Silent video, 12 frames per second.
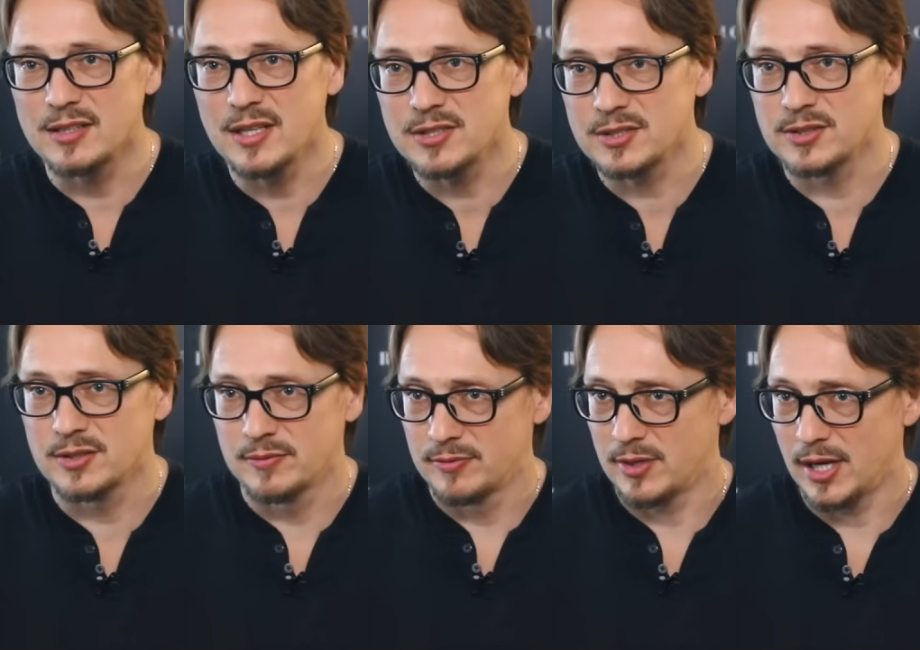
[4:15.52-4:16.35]
discs,
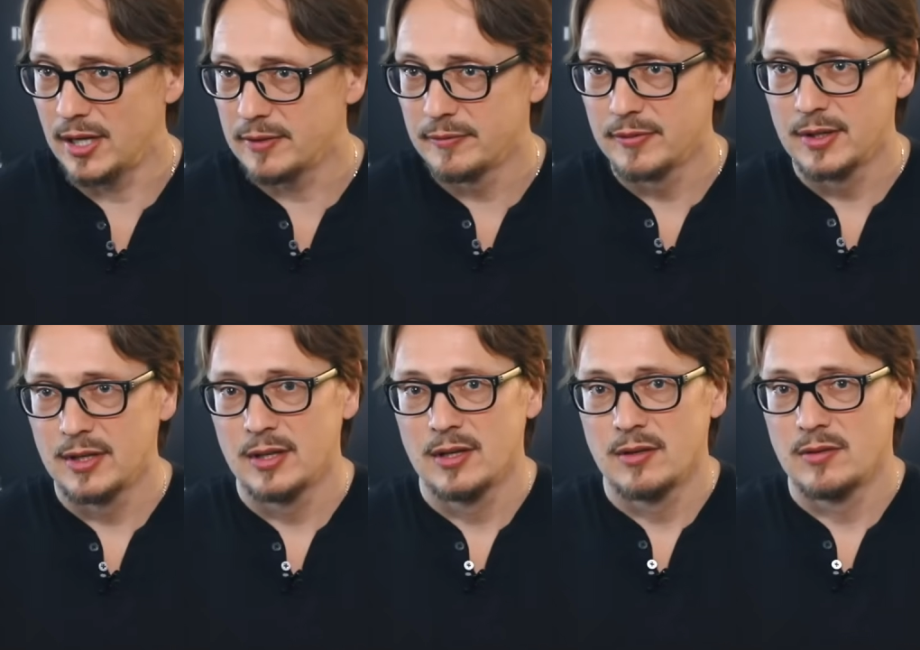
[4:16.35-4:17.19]
right?
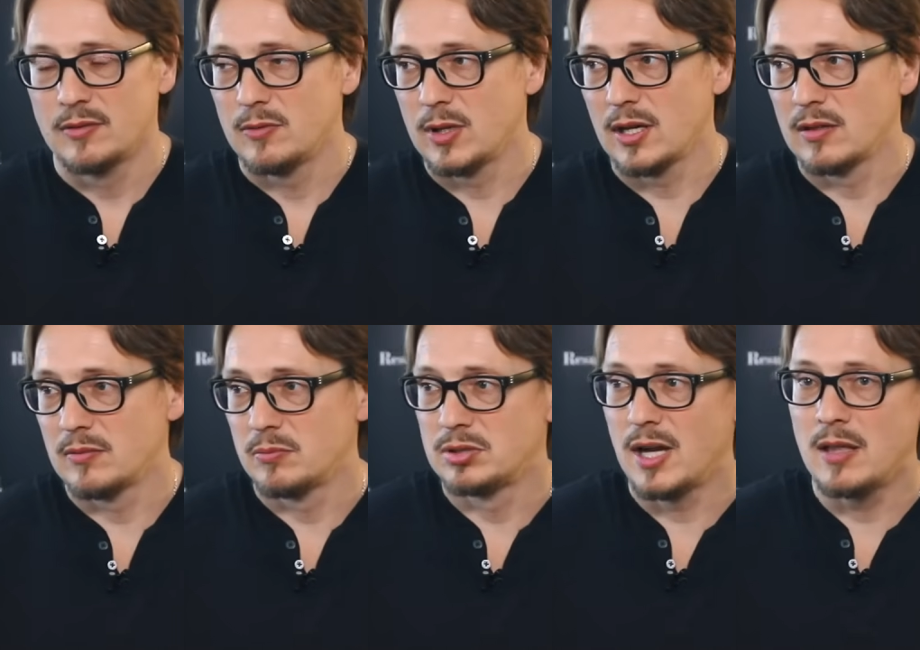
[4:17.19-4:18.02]
We can
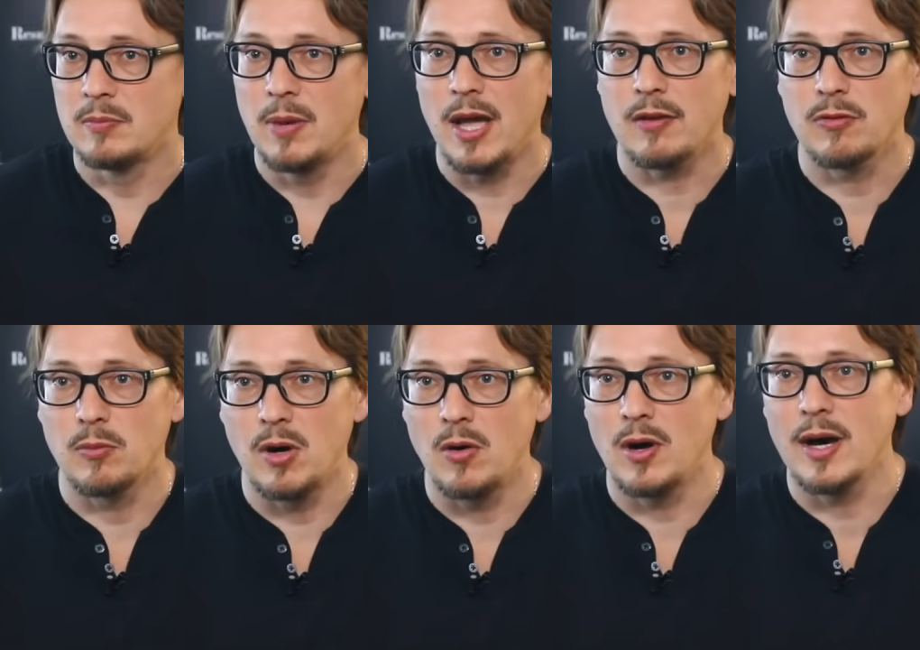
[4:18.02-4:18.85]
play it back from
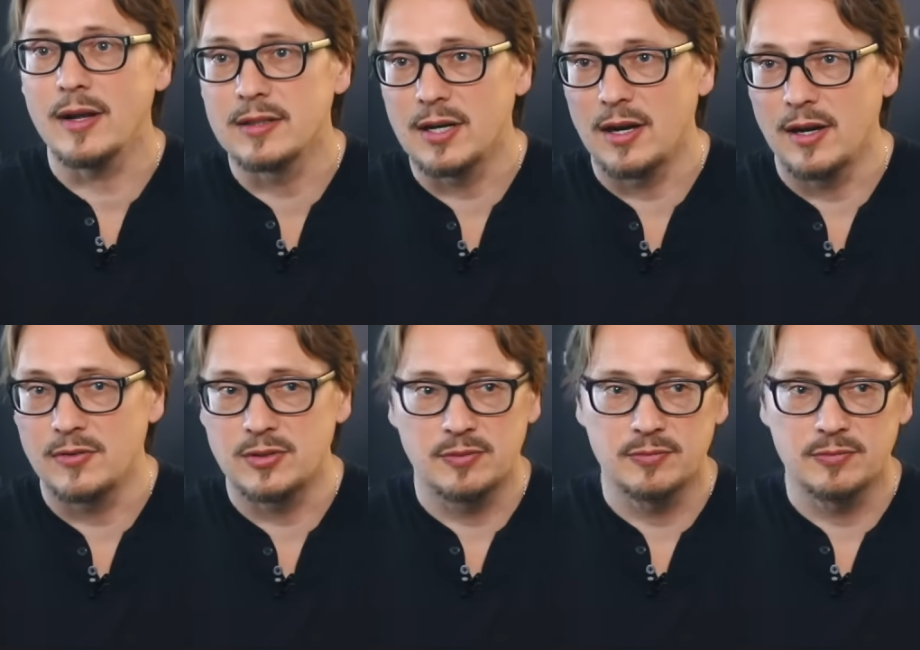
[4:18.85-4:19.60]
our hard drives,